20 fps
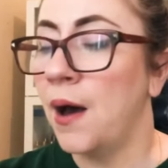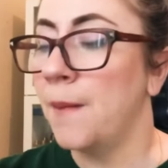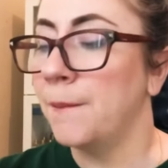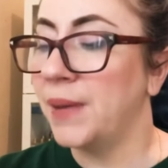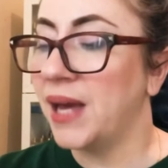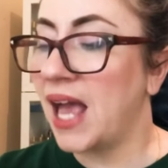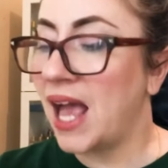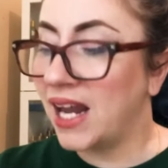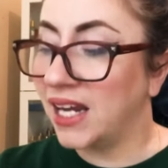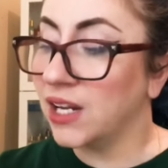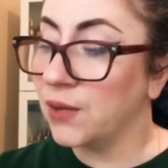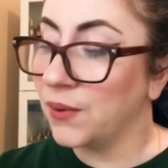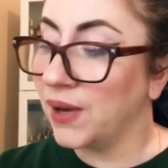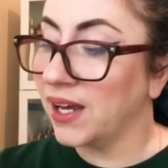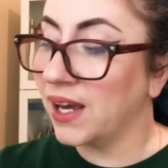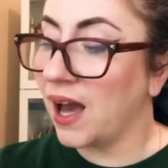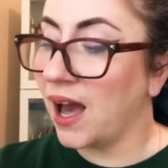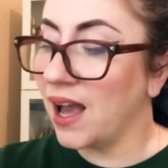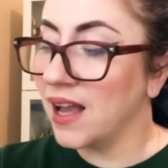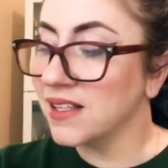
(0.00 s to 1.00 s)
But anyway,
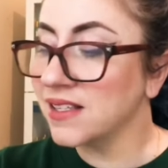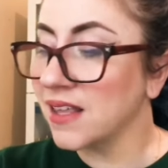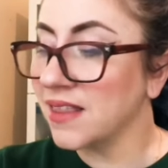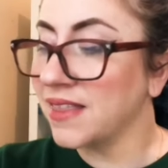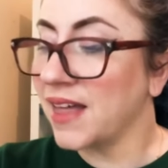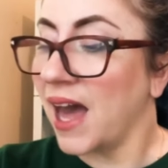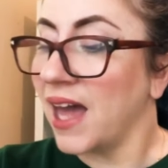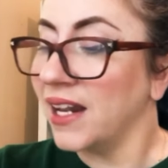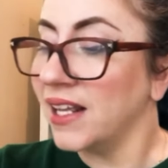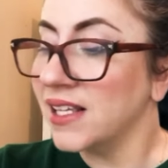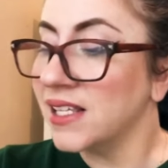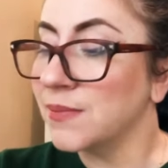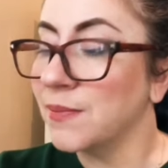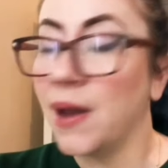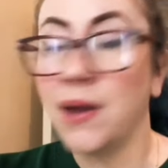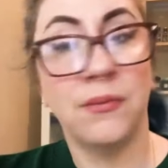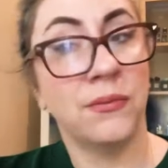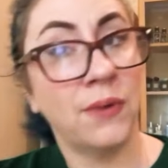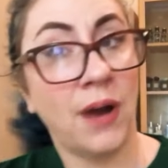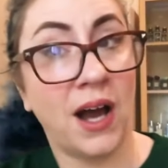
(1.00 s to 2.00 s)
guys, that is
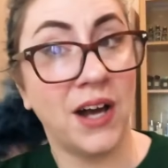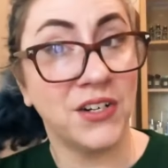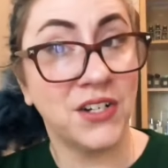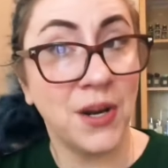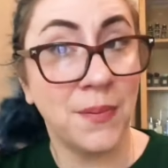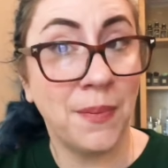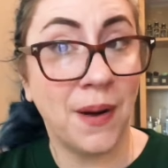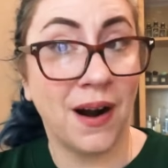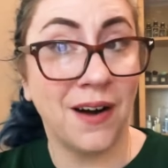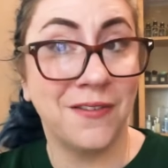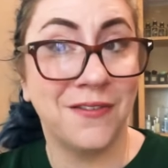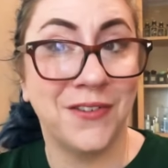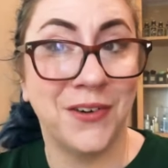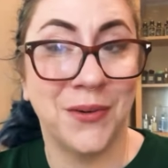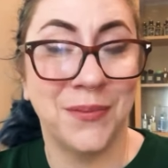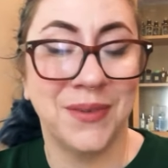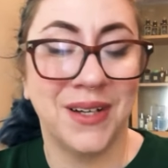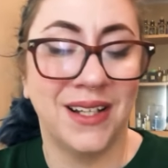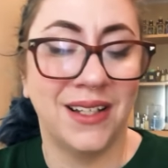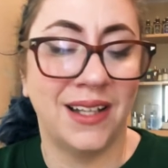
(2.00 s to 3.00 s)
my Roja
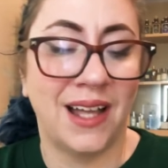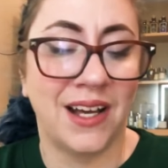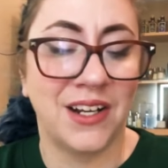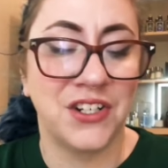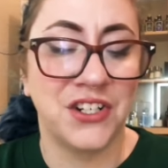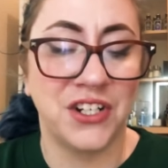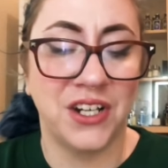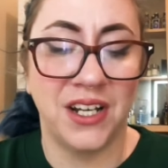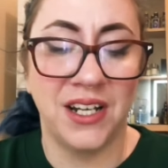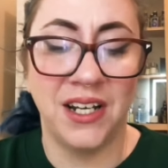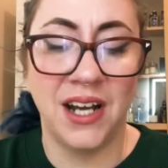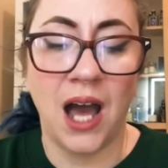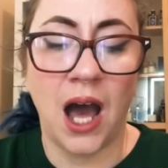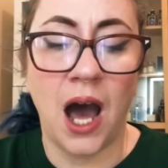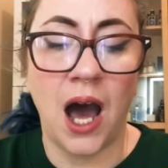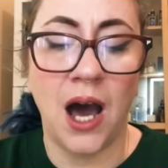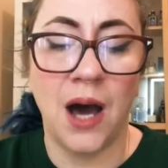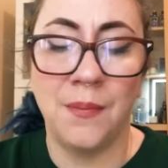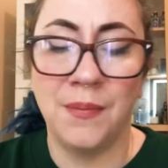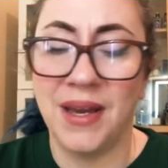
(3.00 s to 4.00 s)
Parfum collection.
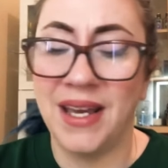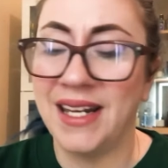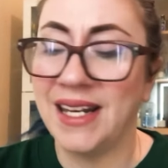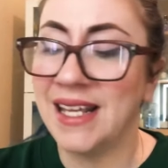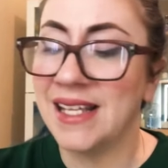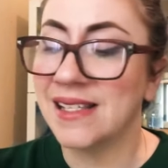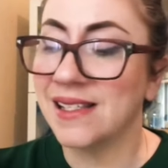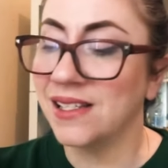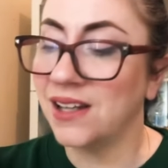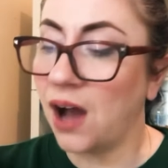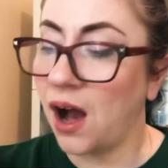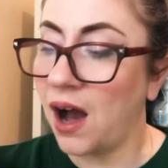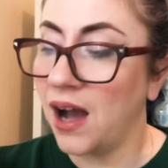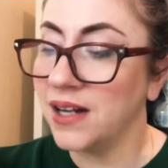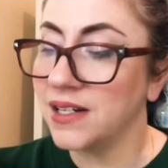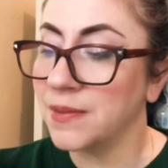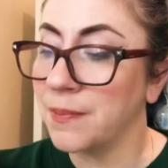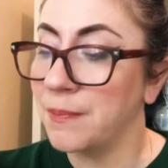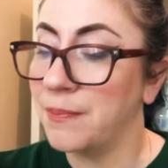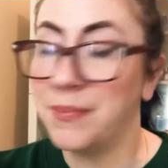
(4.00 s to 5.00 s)
Um, it is
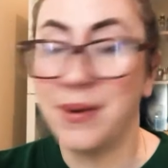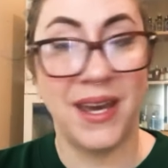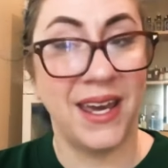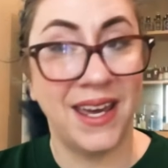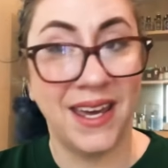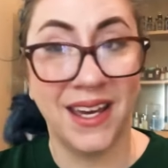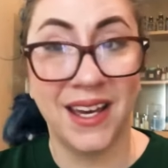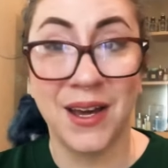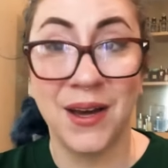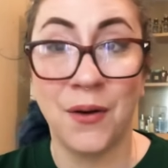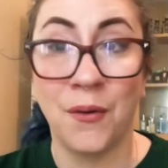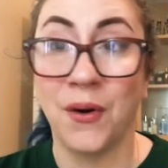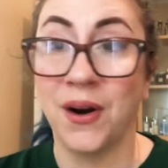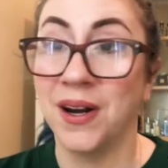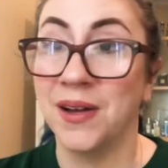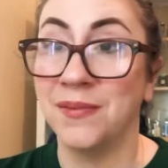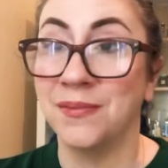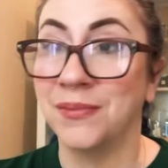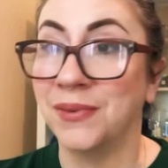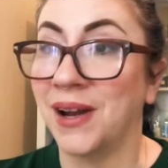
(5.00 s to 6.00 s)
not big or
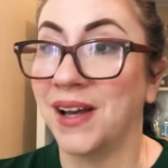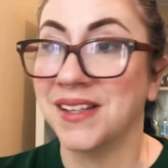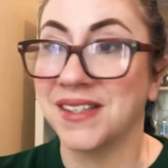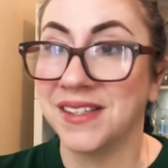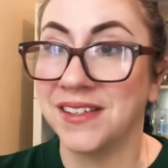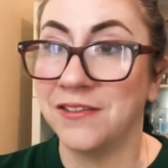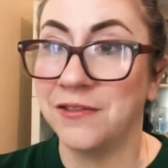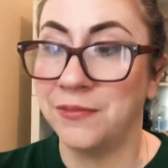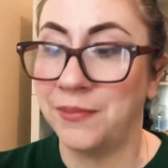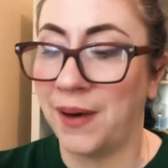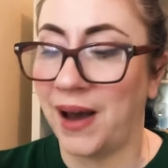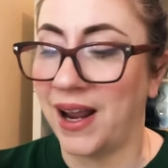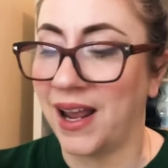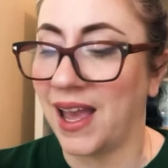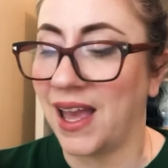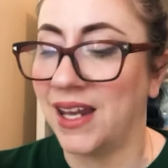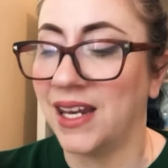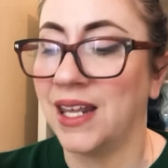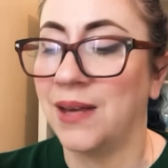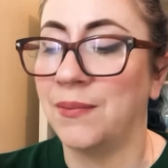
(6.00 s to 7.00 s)
impressive by
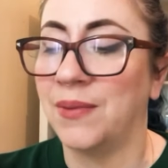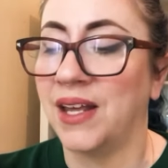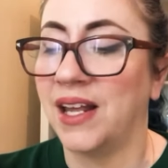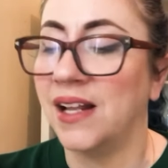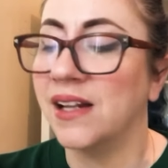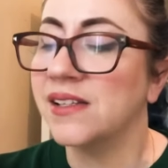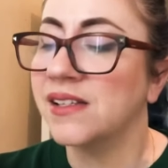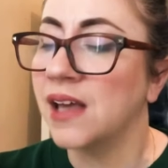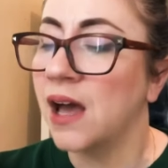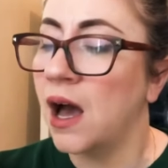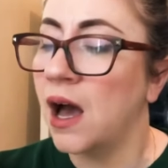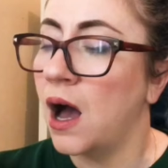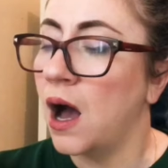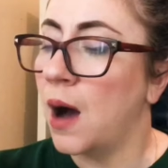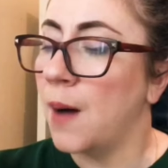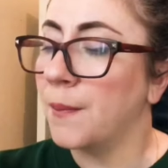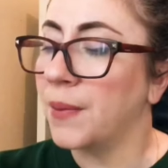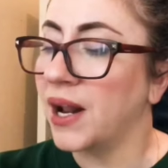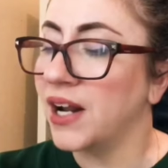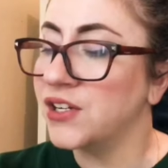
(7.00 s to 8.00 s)
any means,
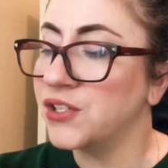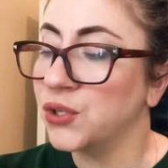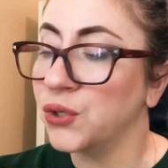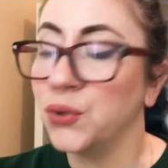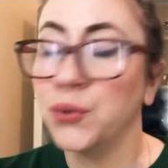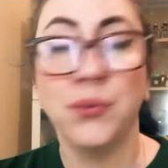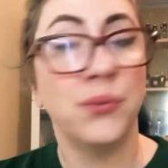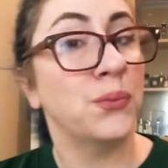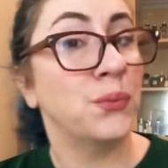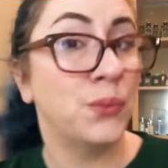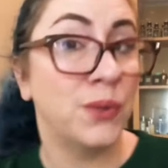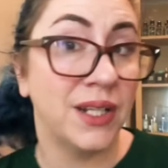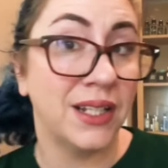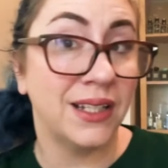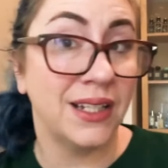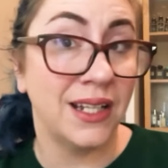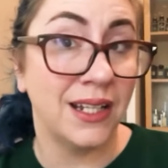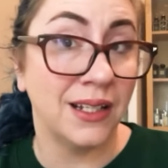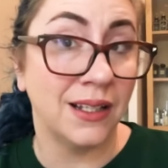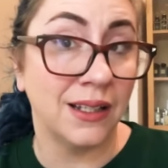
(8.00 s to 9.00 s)
but I do
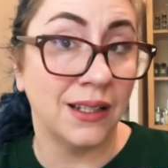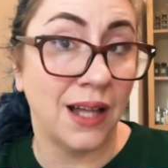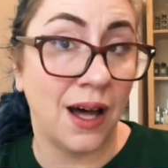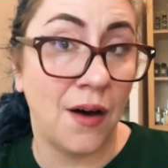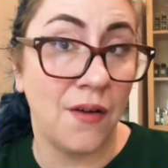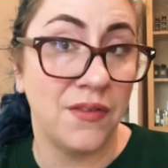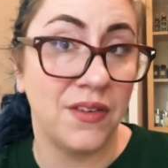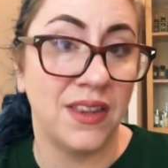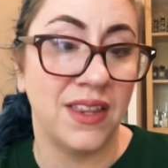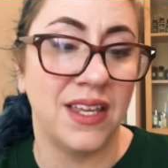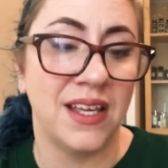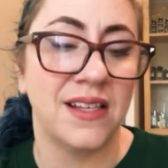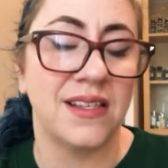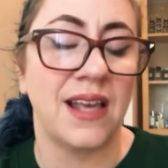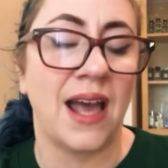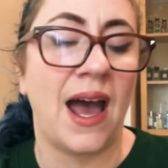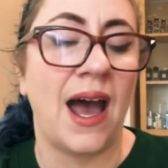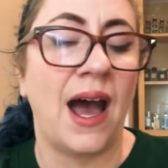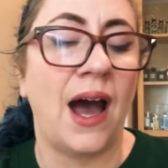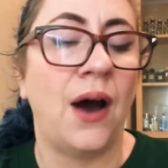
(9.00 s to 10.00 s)
really love this
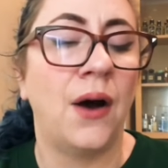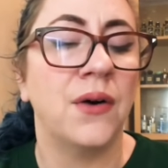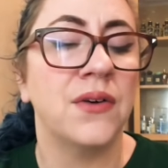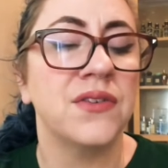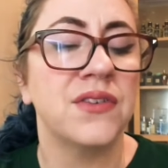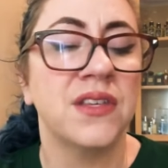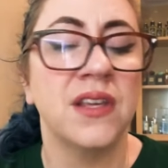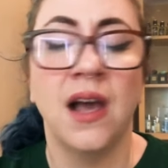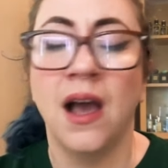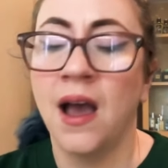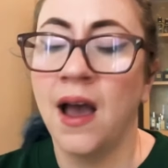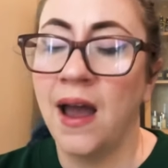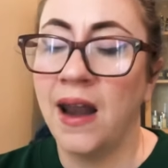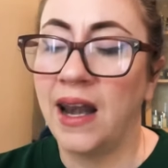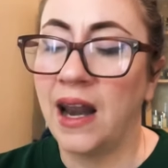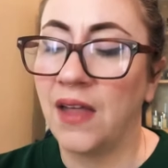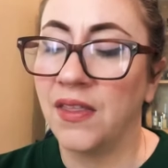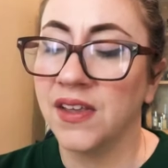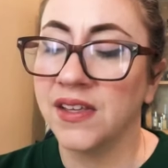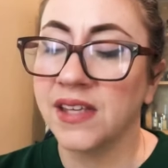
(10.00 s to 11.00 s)
house.
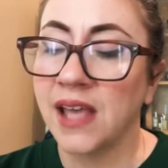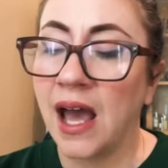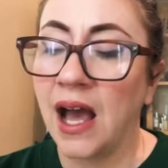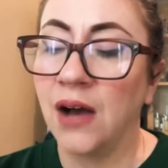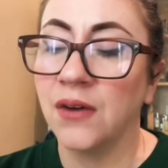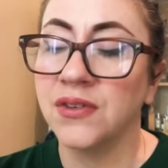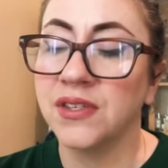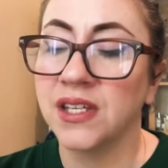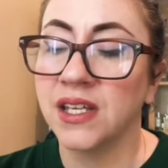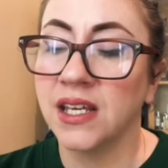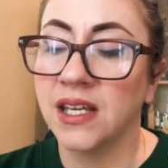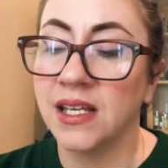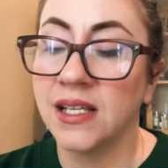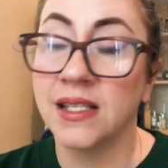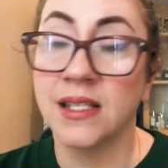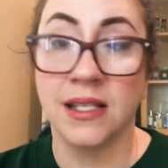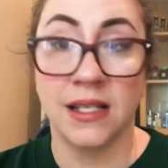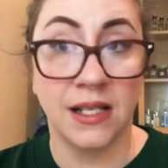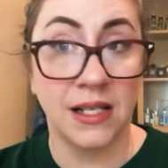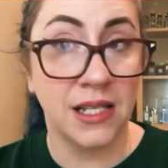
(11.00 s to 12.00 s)
Now, this house
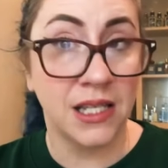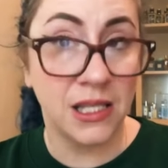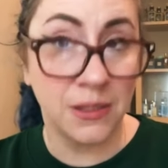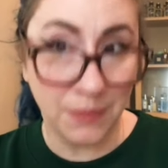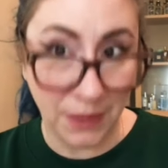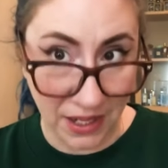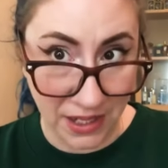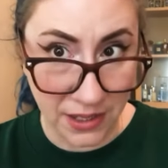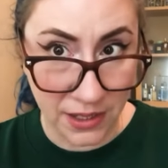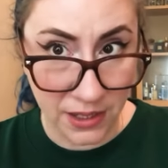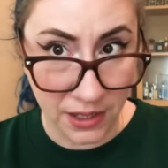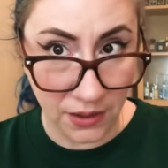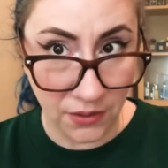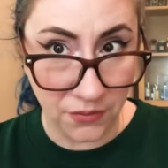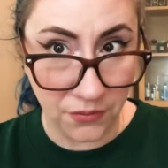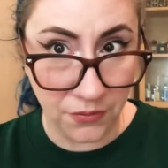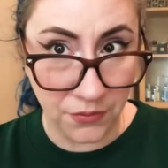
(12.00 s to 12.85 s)
is expensive.